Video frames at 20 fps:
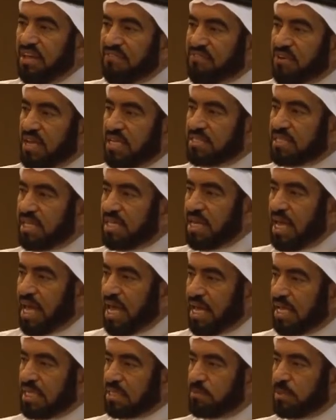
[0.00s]
difference
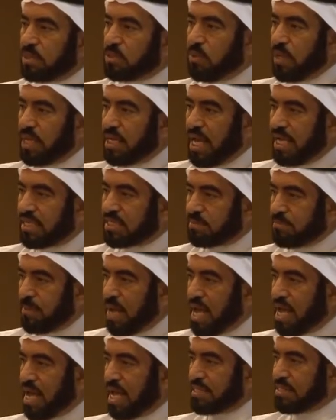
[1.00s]
in age between
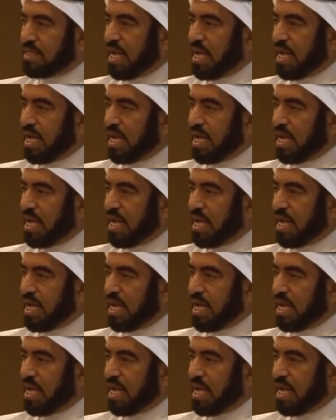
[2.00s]
Asma